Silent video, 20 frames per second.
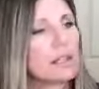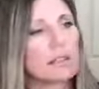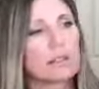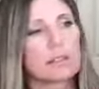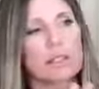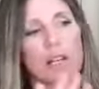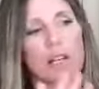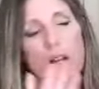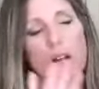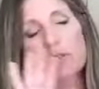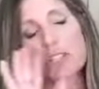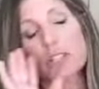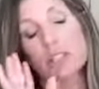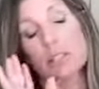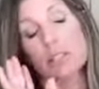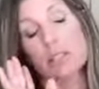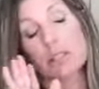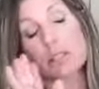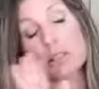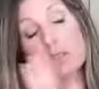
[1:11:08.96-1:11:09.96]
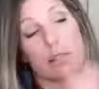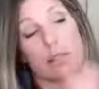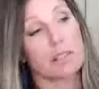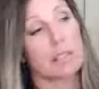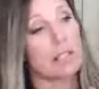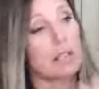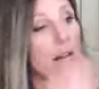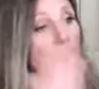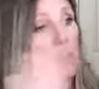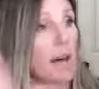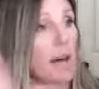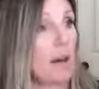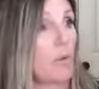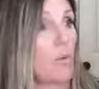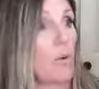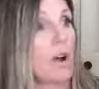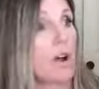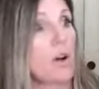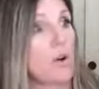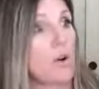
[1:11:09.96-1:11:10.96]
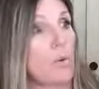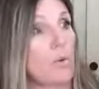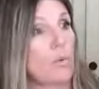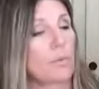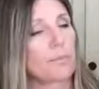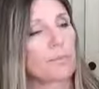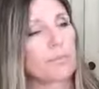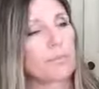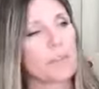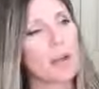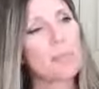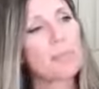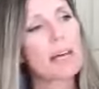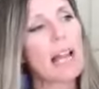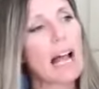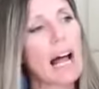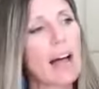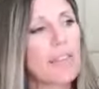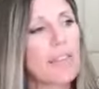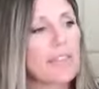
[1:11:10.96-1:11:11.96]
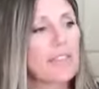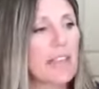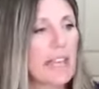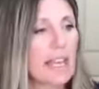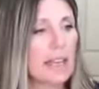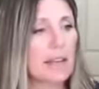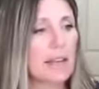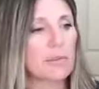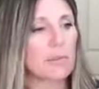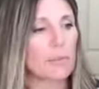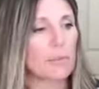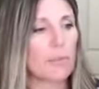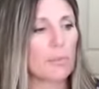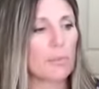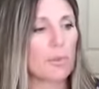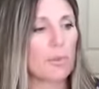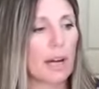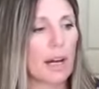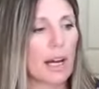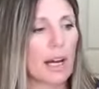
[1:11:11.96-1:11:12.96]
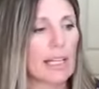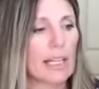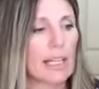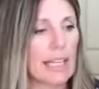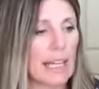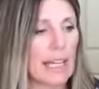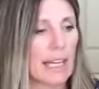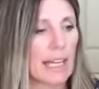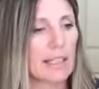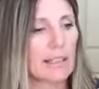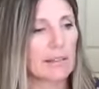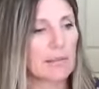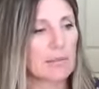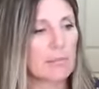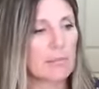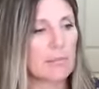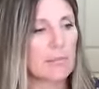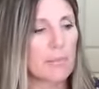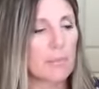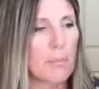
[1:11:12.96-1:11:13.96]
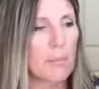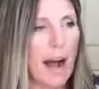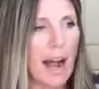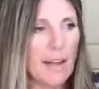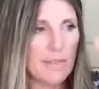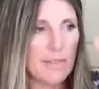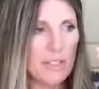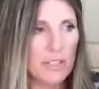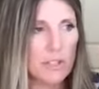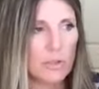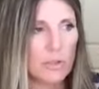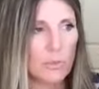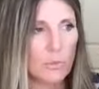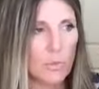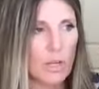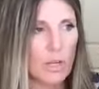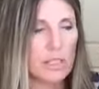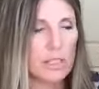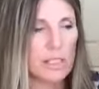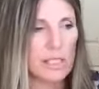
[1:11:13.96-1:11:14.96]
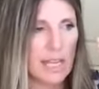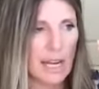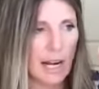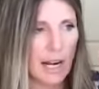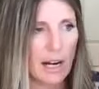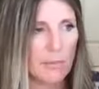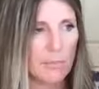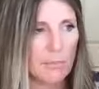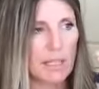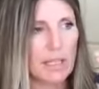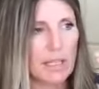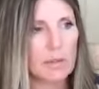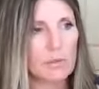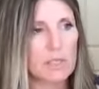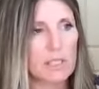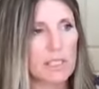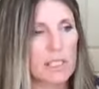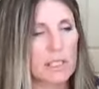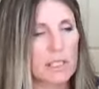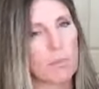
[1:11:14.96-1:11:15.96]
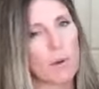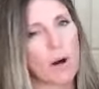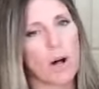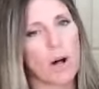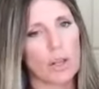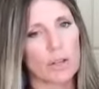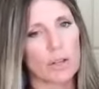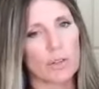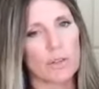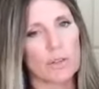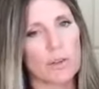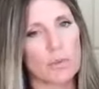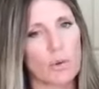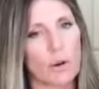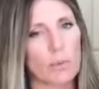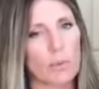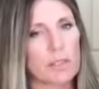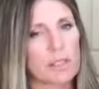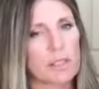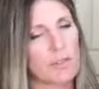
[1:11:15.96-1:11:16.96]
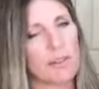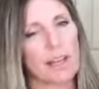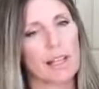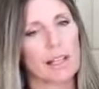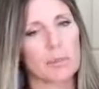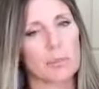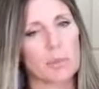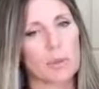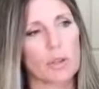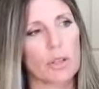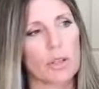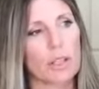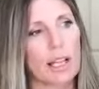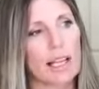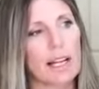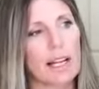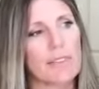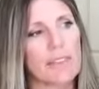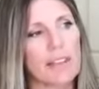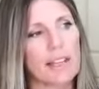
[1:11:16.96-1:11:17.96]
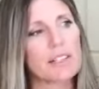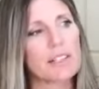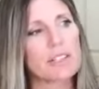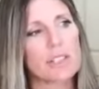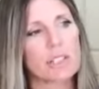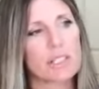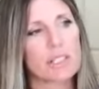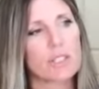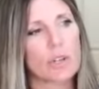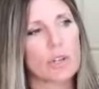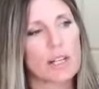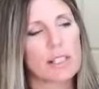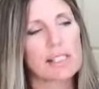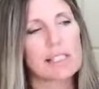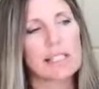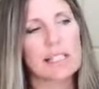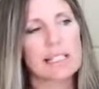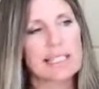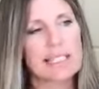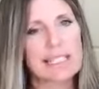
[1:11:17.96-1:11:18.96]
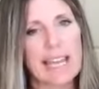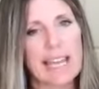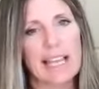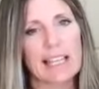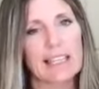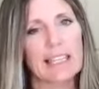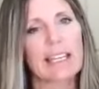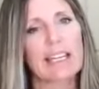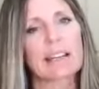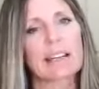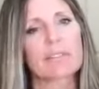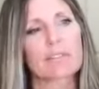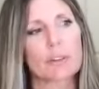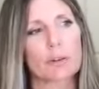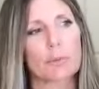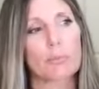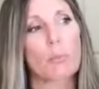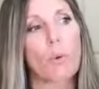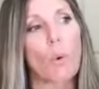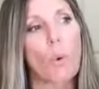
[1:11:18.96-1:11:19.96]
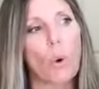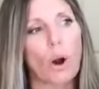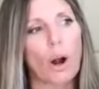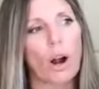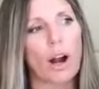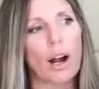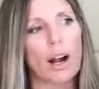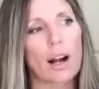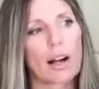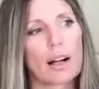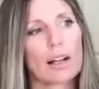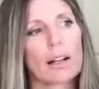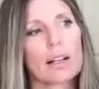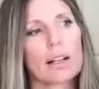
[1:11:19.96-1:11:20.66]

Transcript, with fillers: you know, just somebody, whoa. But I think, again, my vision was there, but it was smaller than what was available. And I think just trusting daily for more,